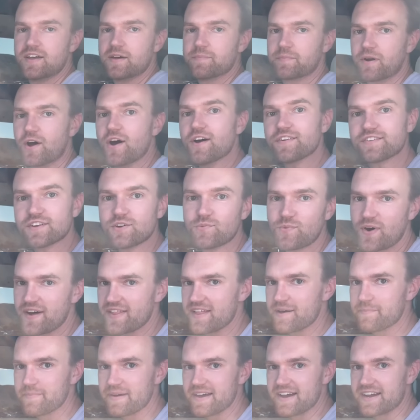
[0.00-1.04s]
But also while
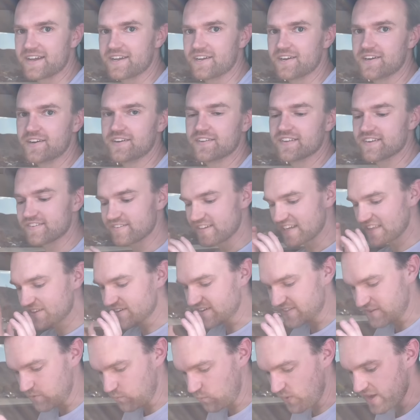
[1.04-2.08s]
I'm back here, let's take a look
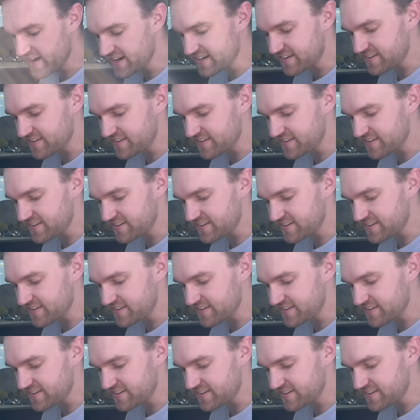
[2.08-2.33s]
at the white